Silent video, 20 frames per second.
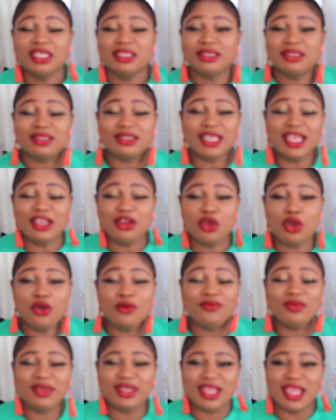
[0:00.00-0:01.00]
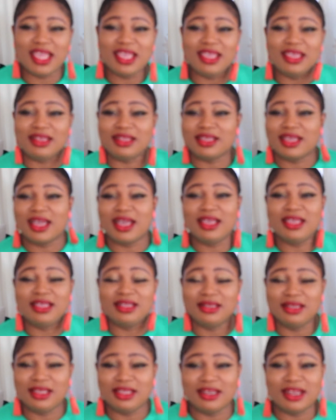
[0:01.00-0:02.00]
staying over there in,
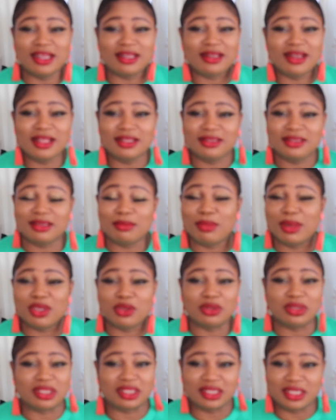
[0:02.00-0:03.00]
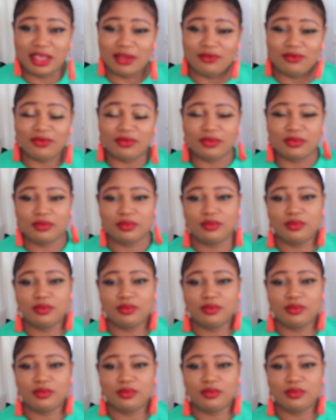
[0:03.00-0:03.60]
in, in Atlanta by yourself